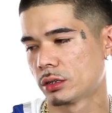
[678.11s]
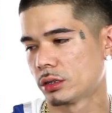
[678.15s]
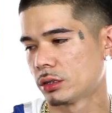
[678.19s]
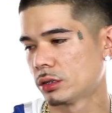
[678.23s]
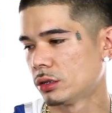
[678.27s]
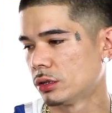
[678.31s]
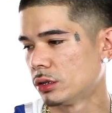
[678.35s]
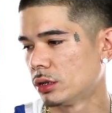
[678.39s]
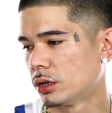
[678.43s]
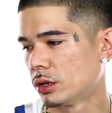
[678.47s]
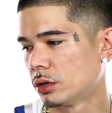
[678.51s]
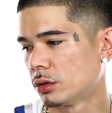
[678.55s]

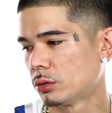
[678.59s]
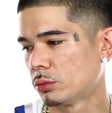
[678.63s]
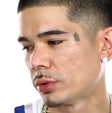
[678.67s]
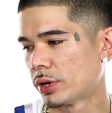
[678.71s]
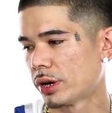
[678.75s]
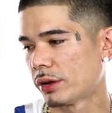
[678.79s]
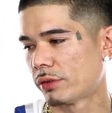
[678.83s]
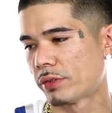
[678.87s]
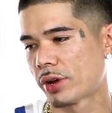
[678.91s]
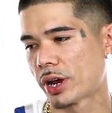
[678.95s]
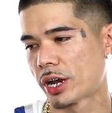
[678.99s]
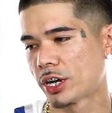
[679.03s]
you know,
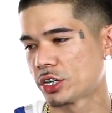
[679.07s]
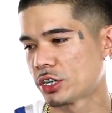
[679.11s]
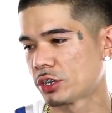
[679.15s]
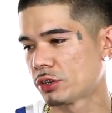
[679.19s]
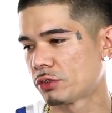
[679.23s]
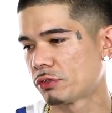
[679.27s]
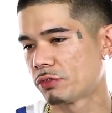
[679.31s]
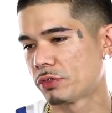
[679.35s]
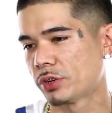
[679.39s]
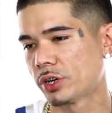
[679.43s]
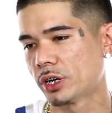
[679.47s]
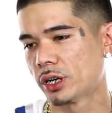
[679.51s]
whenever I
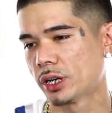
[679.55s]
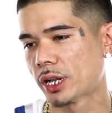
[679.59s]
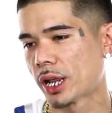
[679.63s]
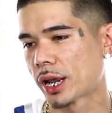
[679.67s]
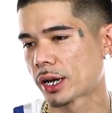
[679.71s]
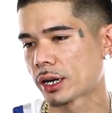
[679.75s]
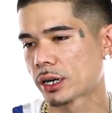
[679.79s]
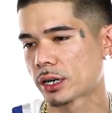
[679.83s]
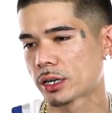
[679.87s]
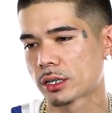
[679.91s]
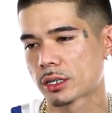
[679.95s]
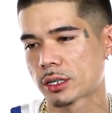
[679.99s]
just feel
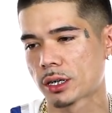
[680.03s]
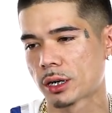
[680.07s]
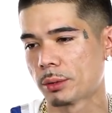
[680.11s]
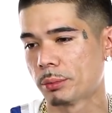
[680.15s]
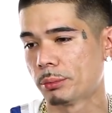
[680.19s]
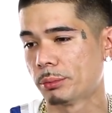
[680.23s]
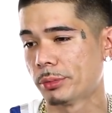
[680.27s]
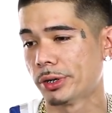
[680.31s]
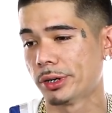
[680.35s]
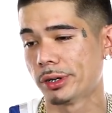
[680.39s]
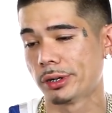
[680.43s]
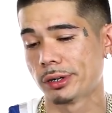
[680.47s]
like it or
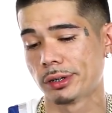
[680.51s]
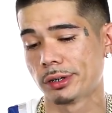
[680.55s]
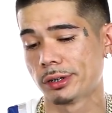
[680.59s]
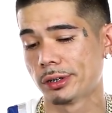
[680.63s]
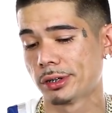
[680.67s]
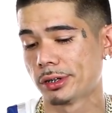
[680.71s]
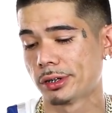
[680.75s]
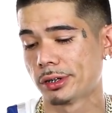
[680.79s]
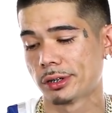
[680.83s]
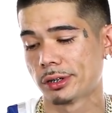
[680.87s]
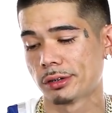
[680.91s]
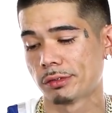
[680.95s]
something. But
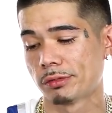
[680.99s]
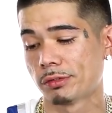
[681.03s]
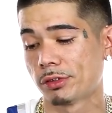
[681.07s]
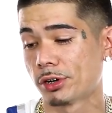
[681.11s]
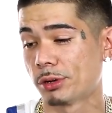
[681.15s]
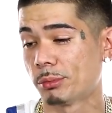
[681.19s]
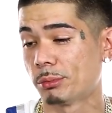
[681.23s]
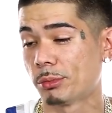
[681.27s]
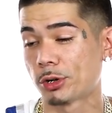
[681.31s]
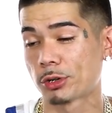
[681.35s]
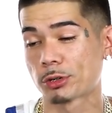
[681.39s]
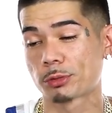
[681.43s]
for
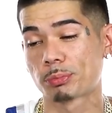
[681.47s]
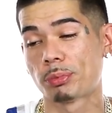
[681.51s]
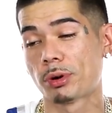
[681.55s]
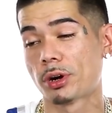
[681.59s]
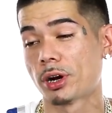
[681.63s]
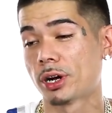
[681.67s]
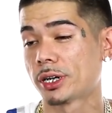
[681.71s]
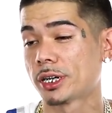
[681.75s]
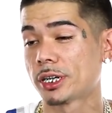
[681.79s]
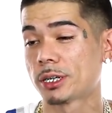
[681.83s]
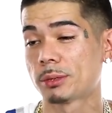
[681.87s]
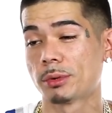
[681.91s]
the most
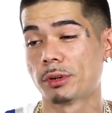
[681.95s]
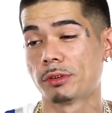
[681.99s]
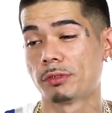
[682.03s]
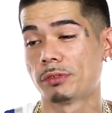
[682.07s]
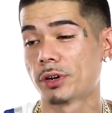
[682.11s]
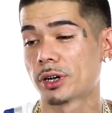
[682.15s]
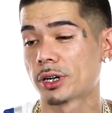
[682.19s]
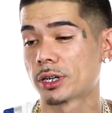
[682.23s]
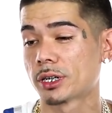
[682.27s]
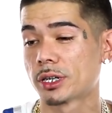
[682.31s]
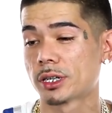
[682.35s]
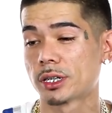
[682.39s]
part, these
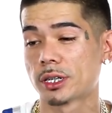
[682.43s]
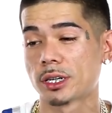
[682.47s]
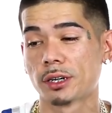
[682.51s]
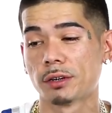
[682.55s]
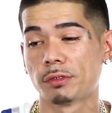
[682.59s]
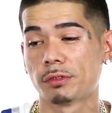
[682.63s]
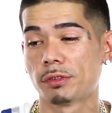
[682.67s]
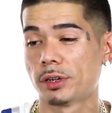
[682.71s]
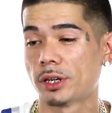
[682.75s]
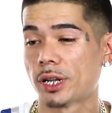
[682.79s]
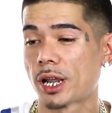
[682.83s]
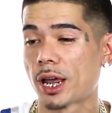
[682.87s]
motherfuckers is
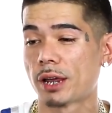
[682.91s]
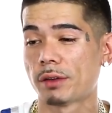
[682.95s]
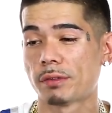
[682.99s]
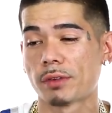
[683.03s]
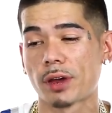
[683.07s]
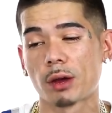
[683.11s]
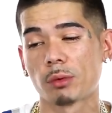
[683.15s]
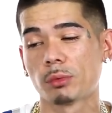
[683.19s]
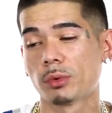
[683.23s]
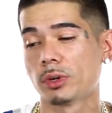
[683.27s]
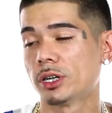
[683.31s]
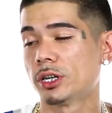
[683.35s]
in for life.
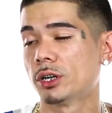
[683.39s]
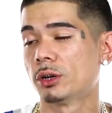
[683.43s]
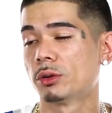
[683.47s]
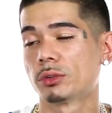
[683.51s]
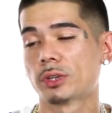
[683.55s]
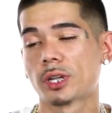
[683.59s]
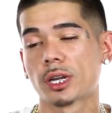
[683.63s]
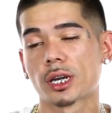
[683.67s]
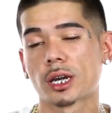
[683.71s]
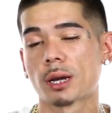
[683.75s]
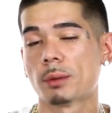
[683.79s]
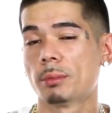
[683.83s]
I really
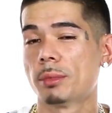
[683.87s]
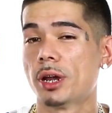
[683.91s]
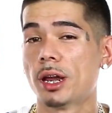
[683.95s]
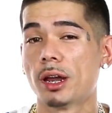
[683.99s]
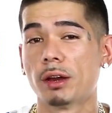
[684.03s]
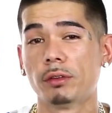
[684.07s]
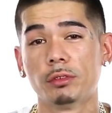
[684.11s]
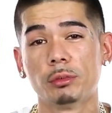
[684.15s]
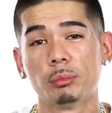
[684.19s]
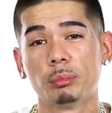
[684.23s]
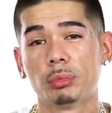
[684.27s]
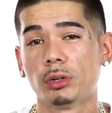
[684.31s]
don't think I'm gonna
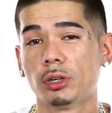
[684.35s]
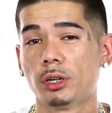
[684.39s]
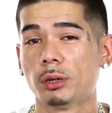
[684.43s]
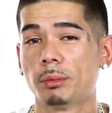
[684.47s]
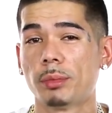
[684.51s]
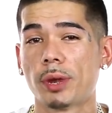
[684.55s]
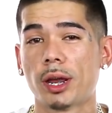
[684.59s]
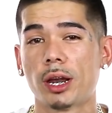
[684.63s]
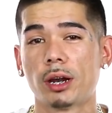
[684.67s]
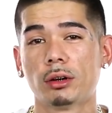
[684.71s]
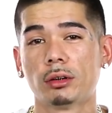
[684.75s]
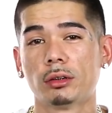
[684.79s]
ever pull
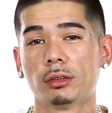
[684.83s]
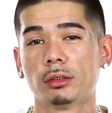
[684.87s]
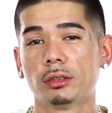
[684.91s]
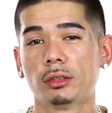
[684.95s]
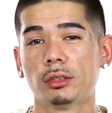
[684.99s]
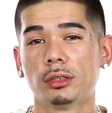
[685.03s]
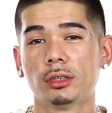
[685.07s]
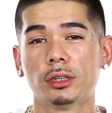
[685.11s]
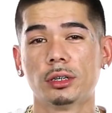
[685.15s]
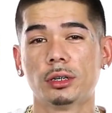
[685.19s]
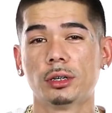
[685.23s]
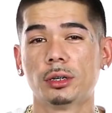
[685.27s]
them out.
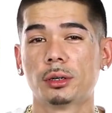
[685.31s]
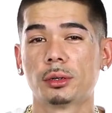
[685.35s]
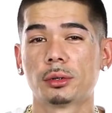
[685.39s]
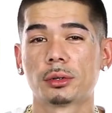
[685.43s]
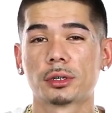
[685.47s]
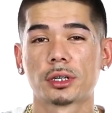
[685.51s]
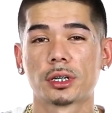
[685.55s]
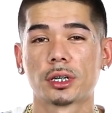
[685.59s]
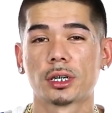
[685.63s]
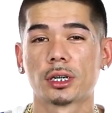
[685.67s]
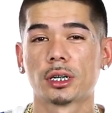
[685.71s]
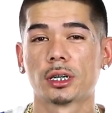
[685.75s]
You mm. know what I'm
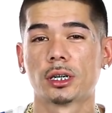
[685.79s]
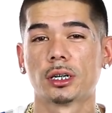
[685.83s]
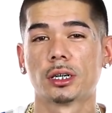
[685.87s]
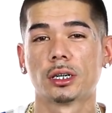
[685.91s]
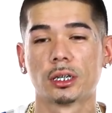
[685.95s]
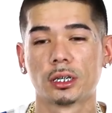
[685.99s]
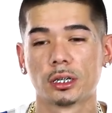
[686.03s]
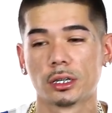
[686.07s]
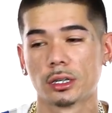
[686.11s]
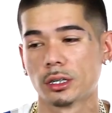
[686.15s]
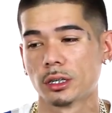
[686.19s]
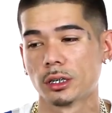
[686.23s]

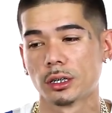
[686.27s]
saying?